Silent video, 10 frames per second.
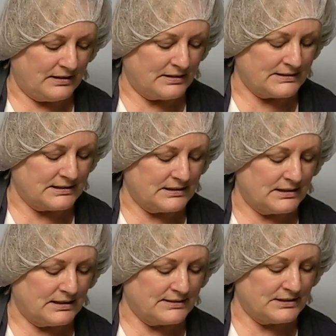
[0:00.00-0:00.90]

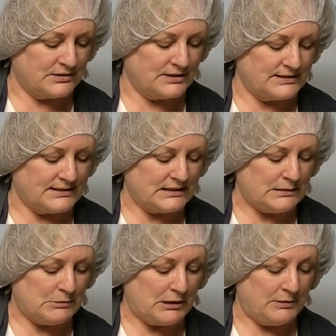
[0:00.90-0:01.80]
Because you can
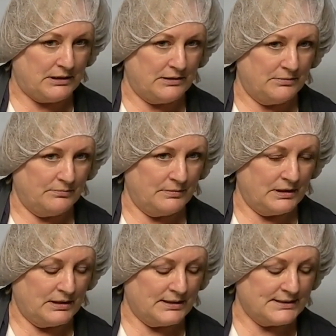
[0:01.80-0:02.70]
see maybe
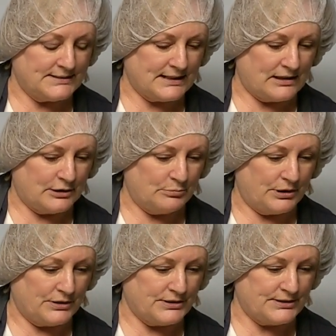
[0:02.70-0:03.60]
solid
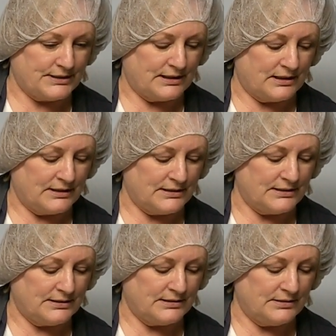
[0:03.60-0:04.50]
parts in
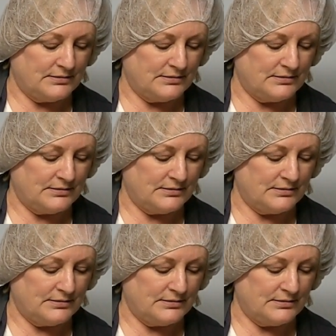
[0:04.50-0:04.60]
it.